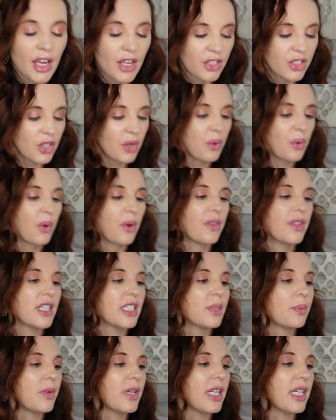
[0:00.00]
So
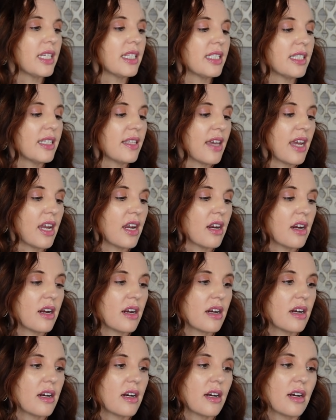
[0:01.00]
this one is
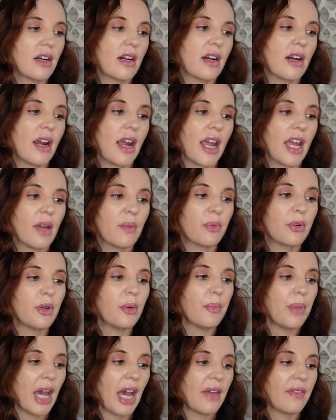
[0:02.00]
their
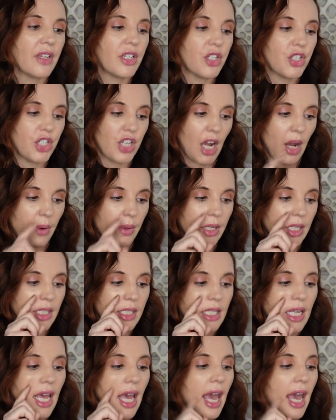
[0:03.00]
April Bath and Showers